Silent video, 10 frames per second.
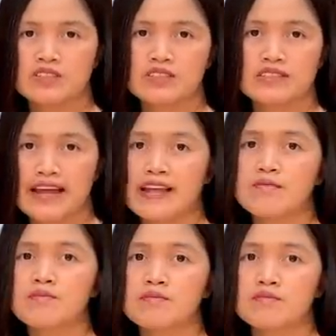which is
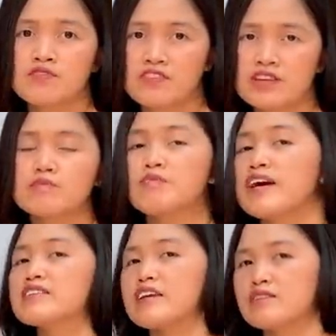10 feet
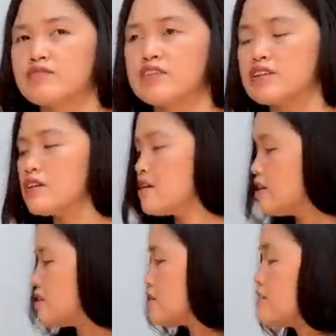by 10 feet.
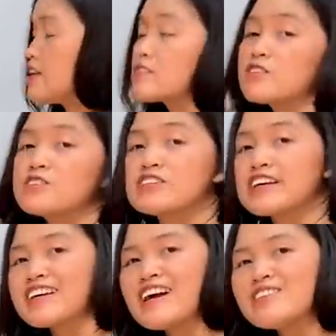So let's go
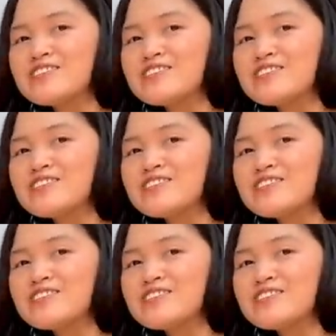check it out.